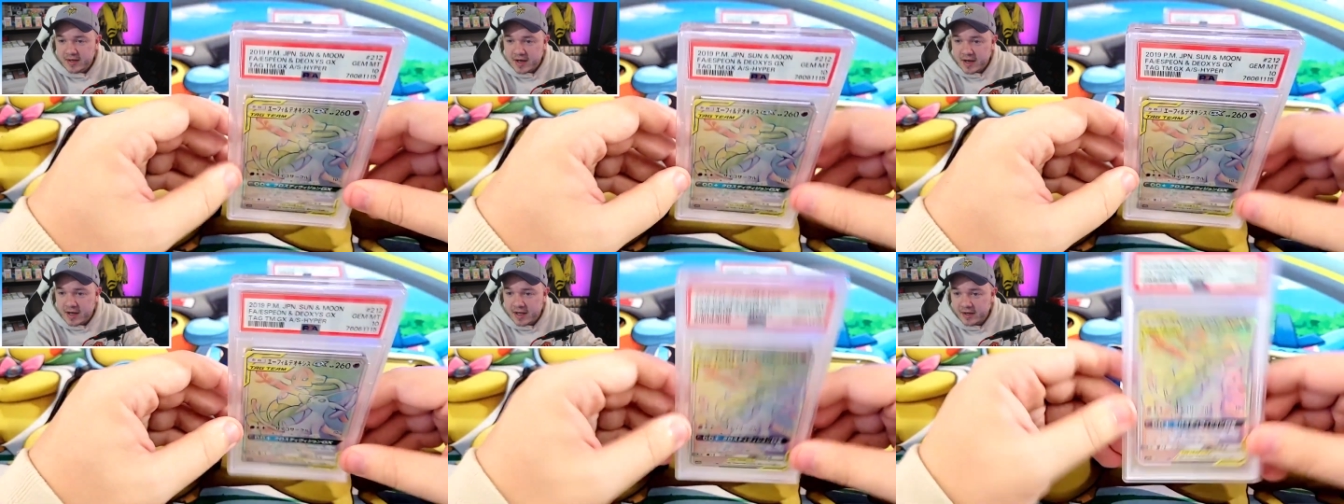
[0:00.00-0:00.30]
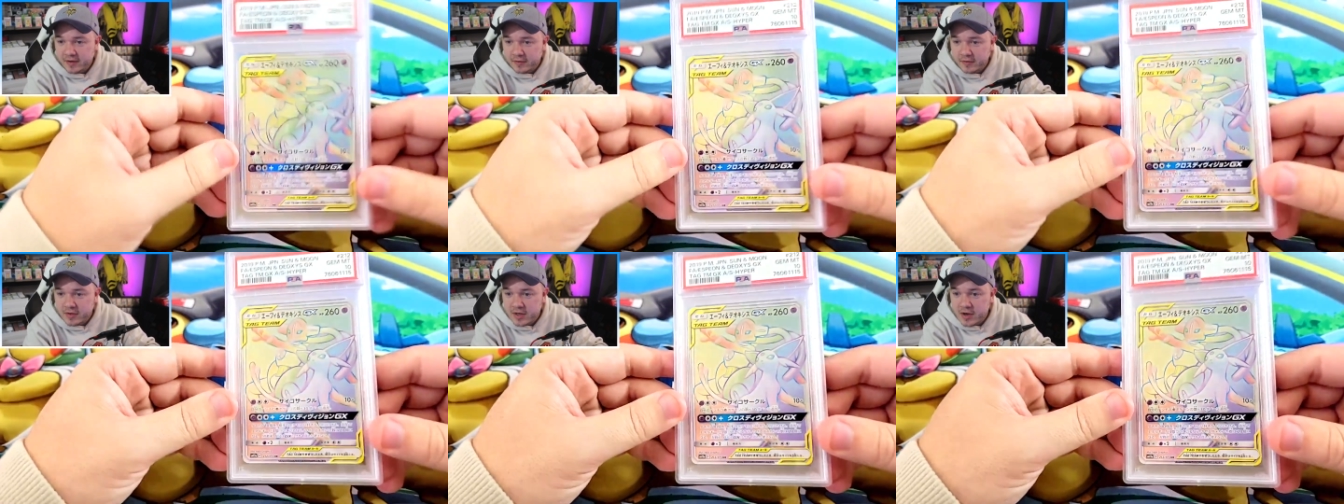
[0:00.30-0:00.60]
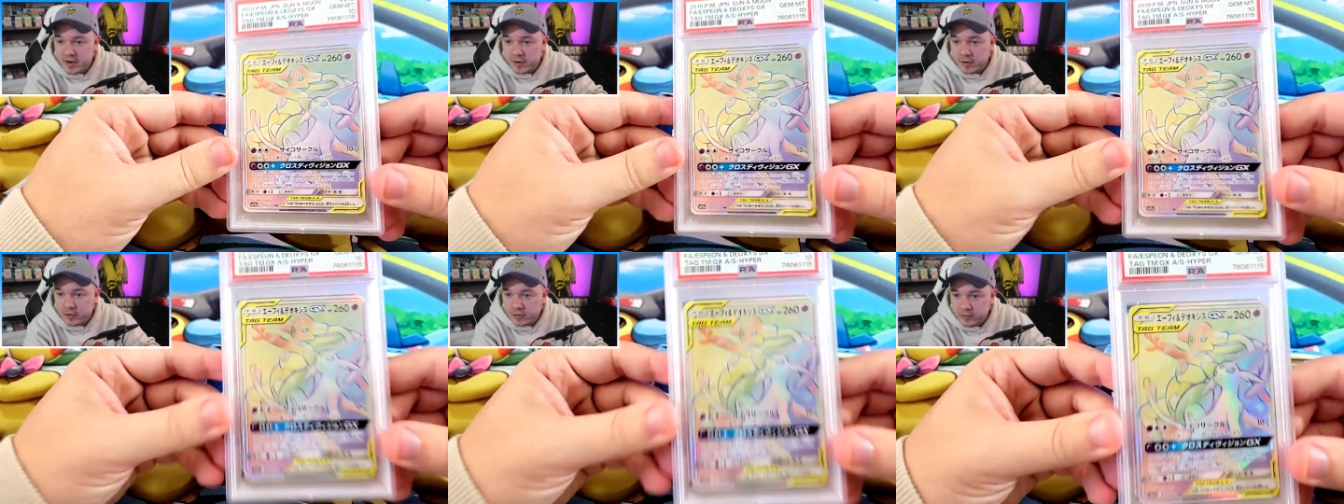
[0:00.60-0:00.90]
I don't
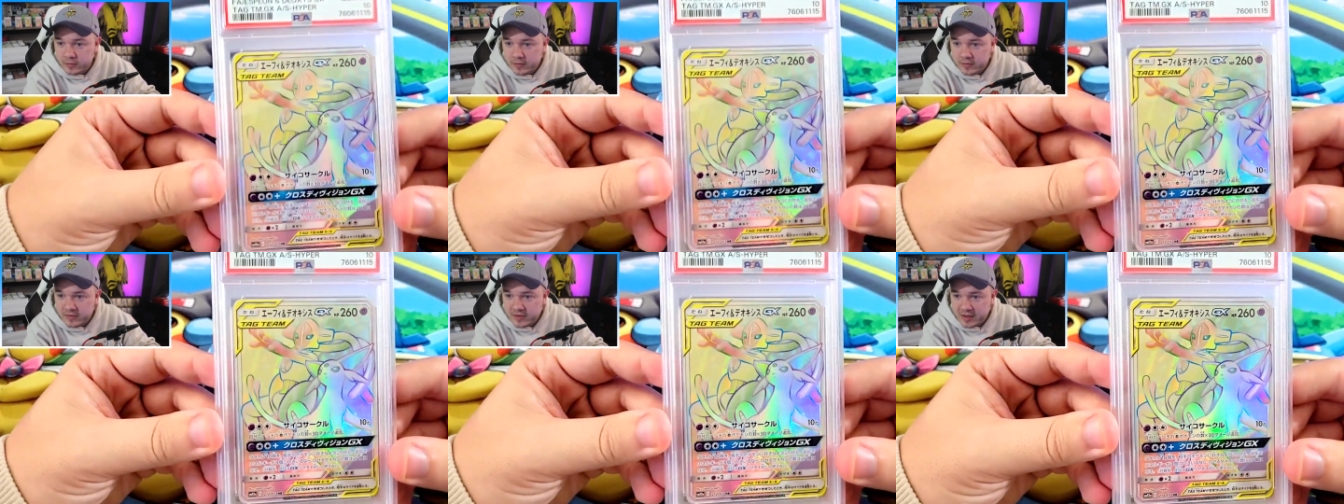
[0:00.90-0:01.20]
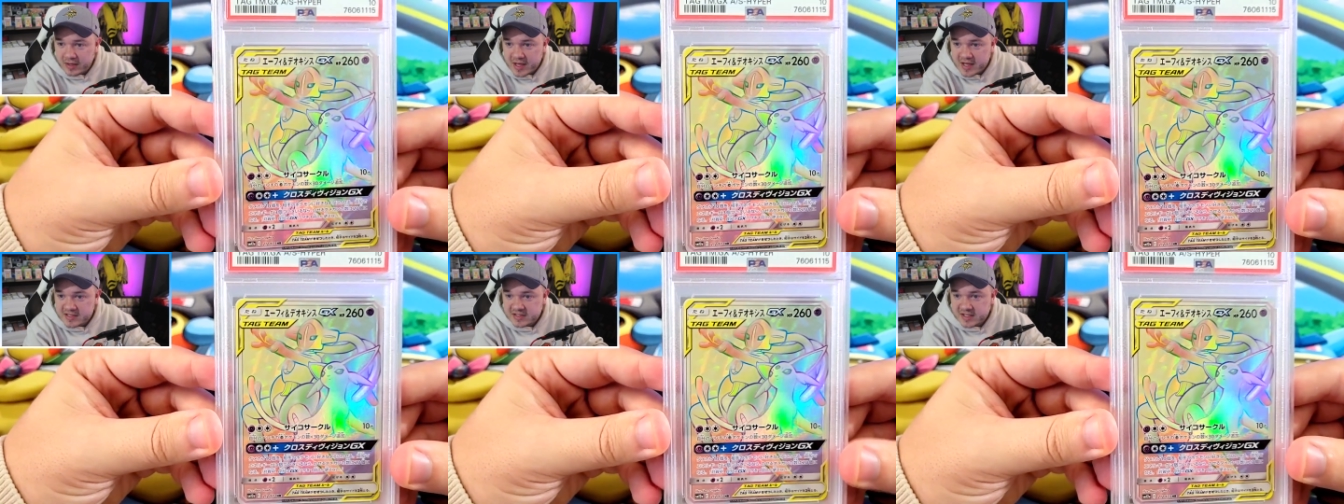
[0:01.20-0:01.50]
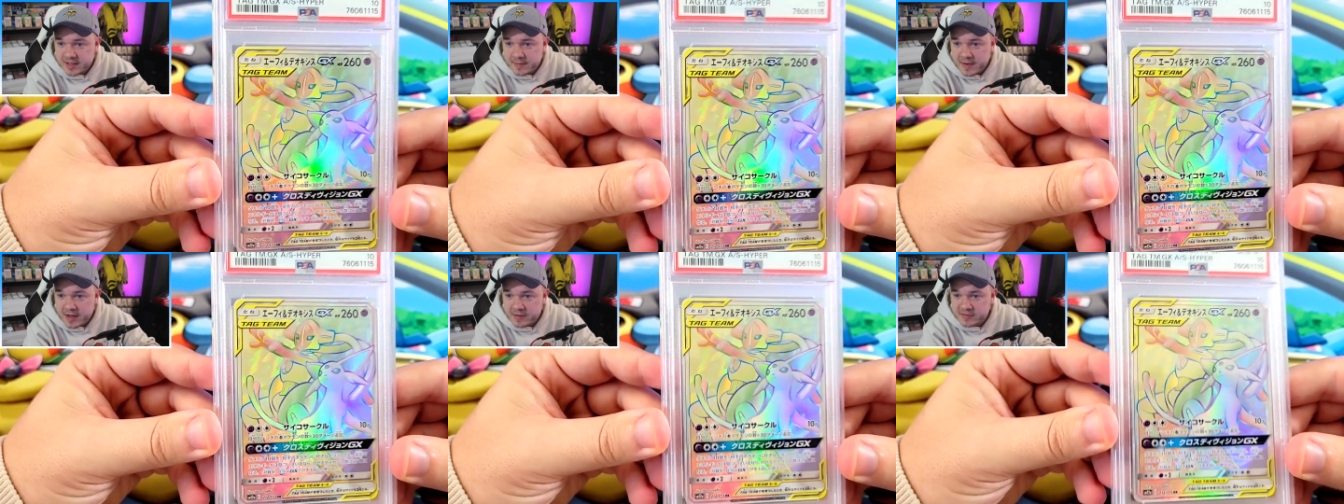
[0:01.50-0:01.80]
know the last
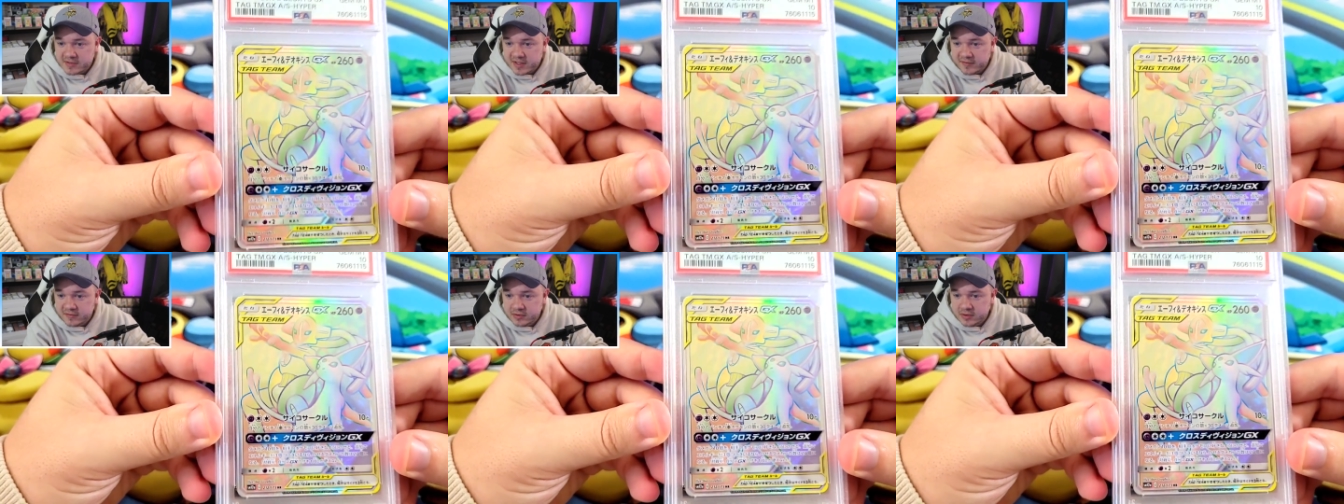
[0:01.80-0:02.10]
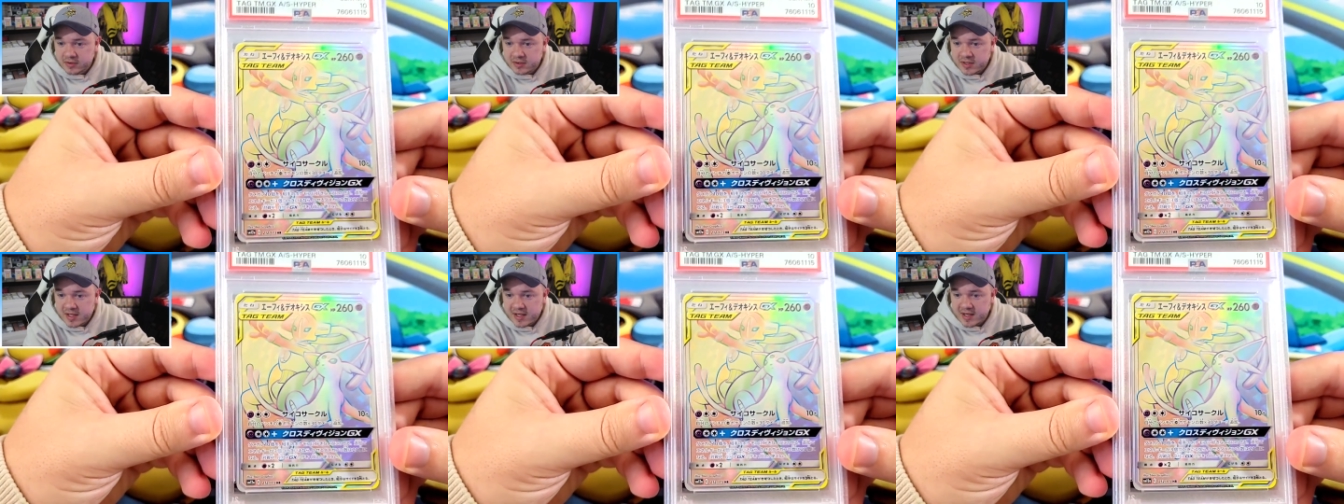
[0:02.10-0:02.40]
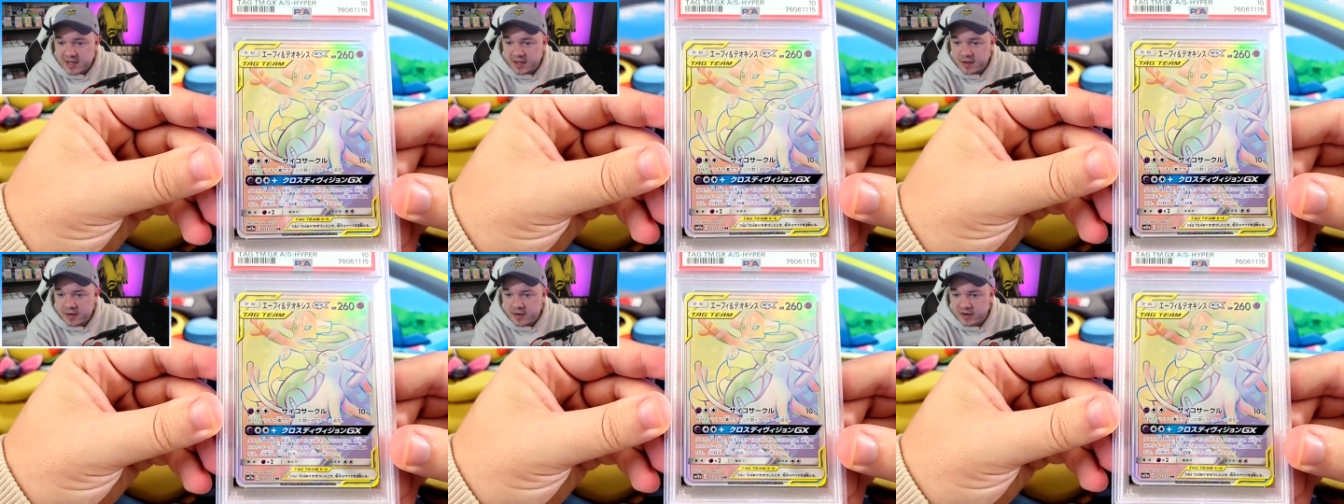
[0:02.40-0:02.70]
time I was ever looking
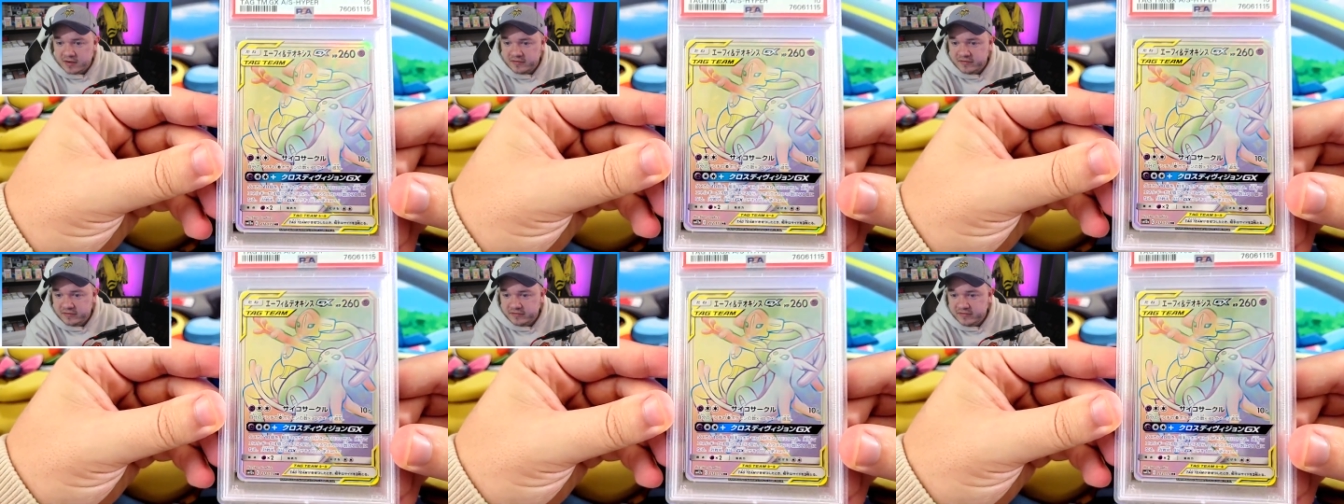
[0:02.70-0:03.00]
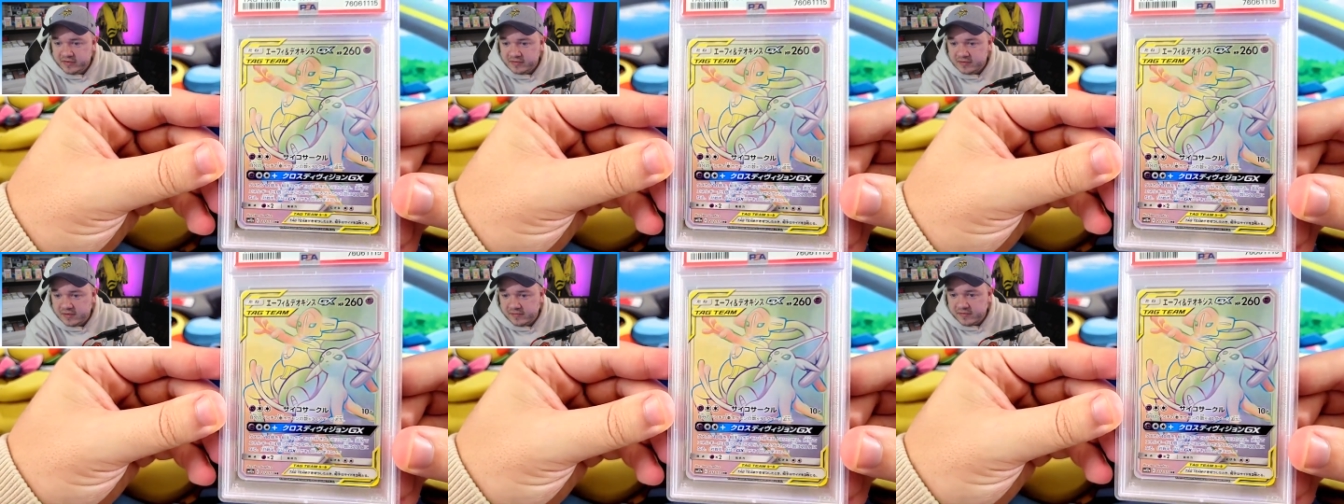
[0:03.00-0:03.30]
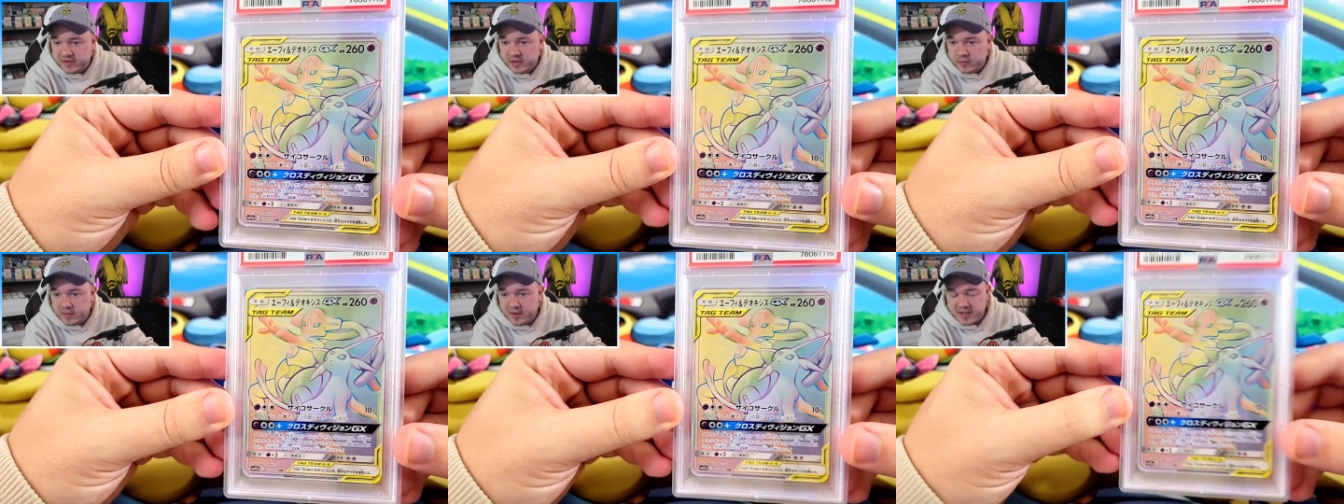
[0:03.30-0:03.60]
at a card from 50
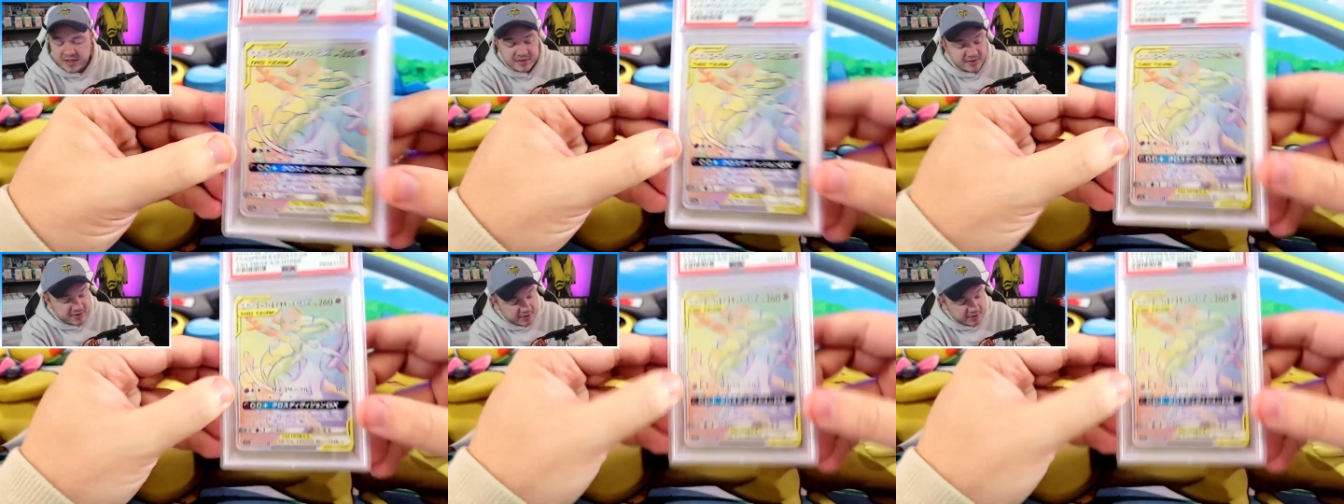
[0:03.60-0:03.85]
feet away.